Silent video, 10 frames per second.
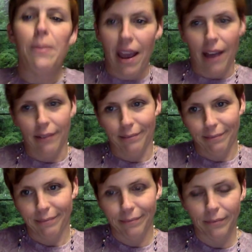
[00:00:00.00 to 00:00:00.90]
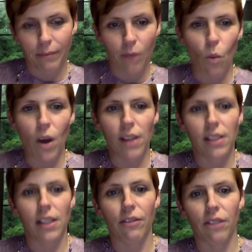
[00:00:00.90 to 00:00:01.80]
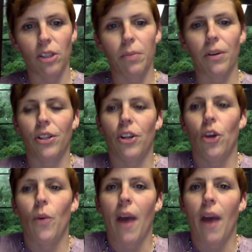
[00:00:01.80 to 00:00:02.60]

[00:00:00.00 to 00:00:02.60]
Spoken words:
man was the first person who